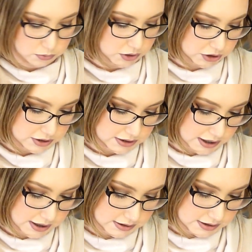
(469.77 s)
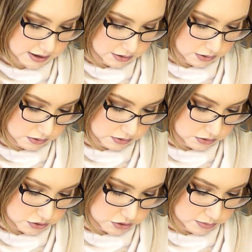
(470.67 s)
which is a dead on
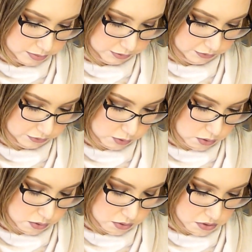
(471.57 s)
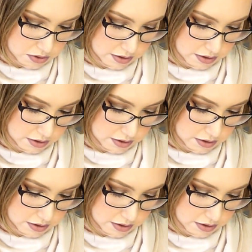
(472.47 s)
dupe for